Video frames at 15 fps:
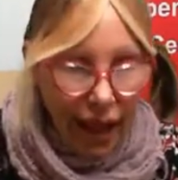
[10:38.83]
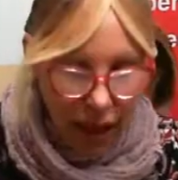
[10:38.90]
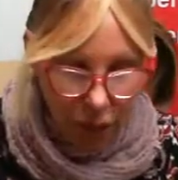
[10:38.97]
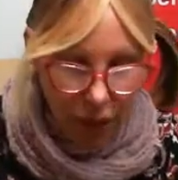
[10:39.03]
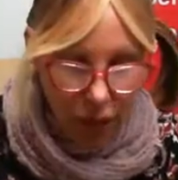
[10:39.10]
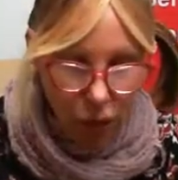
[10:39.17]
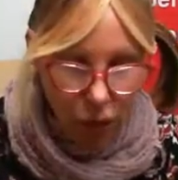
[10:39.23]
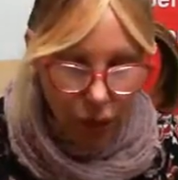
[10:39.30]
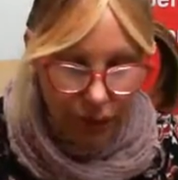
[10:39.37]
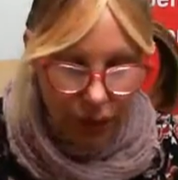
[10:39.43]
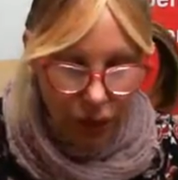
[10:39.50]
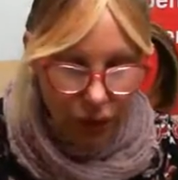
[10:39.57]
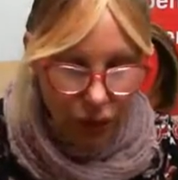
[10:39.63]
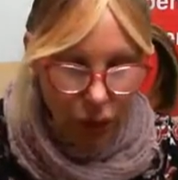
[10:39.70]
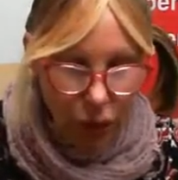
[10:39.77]
And we're
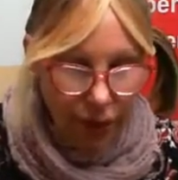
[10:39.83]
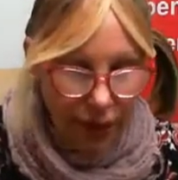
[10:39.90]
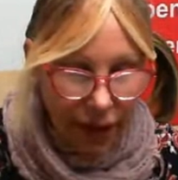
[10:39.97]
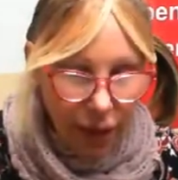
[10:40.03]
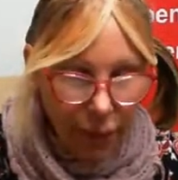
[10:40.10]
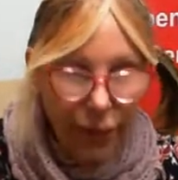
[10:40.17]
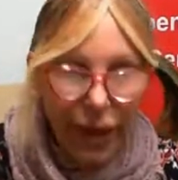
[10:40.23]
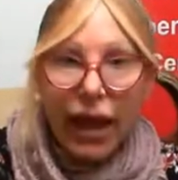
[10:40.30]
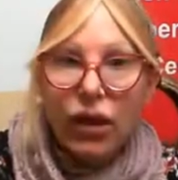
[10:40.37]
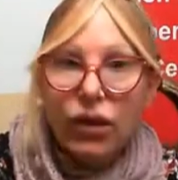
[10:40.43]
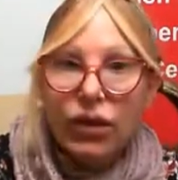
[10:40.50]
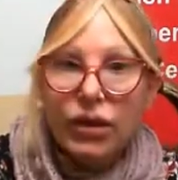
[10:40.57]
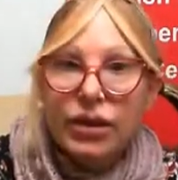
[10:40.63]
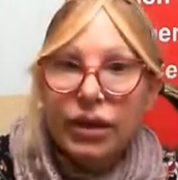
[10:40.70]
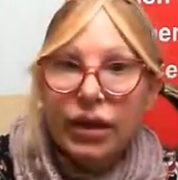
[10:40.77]
also talking
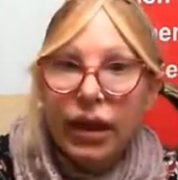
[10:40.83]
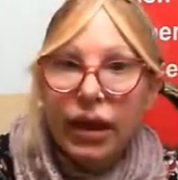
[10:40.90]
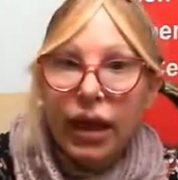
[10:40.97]
about